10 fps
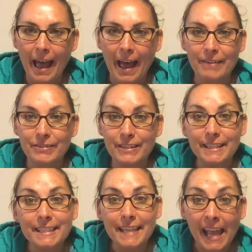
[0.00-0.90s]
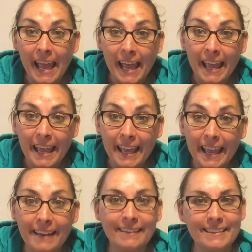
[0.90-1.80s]
Have a good day,
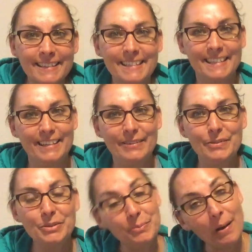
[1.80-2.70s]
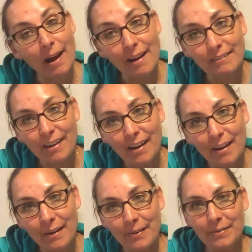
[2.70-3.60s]
and I'll see you
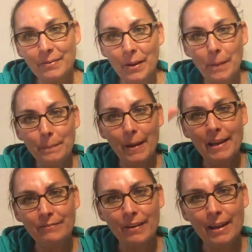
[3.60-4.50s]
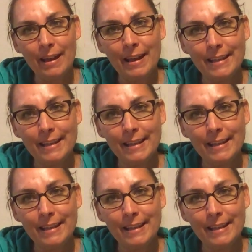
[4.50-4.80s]
tomorrow. Bye, friends.